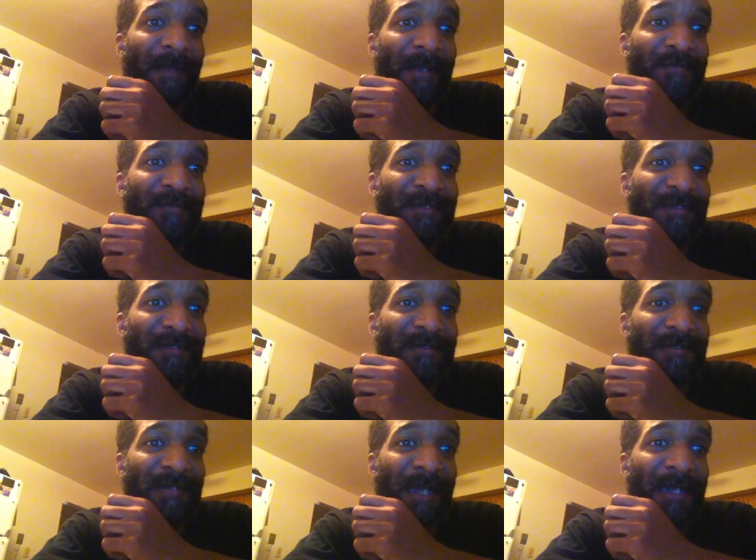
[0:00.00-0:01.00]
hundred
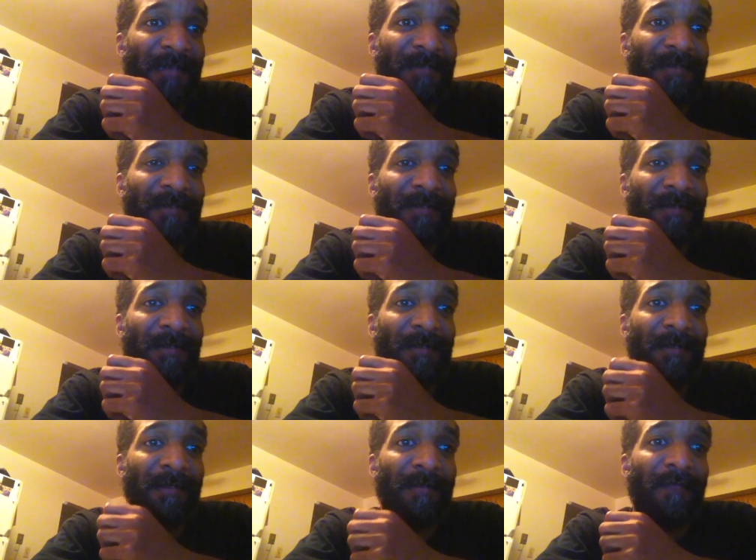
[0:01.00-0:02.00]
dollars
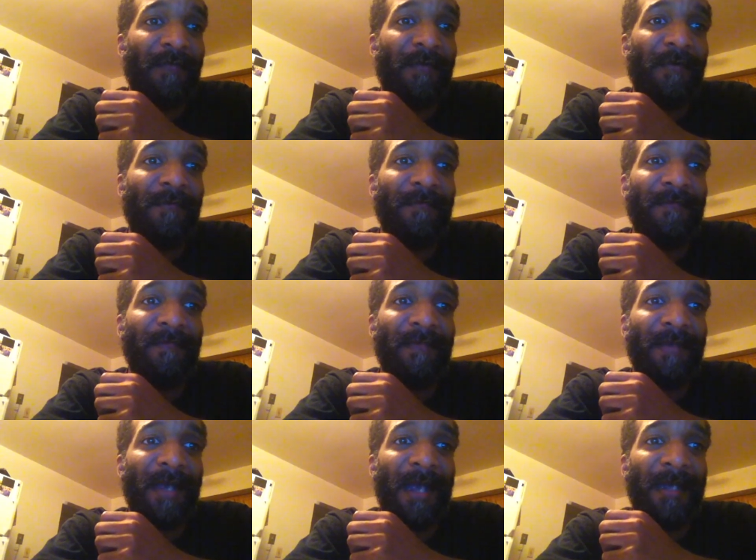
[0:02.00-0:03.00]
for them,
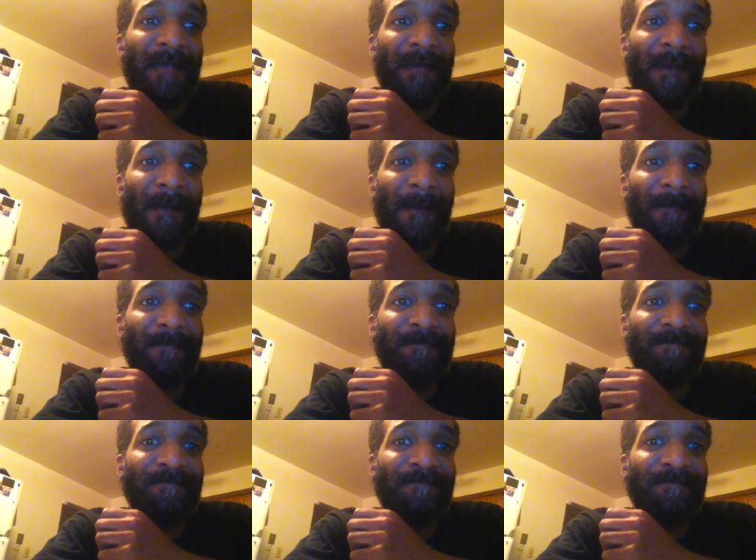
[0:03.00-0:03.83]
and um,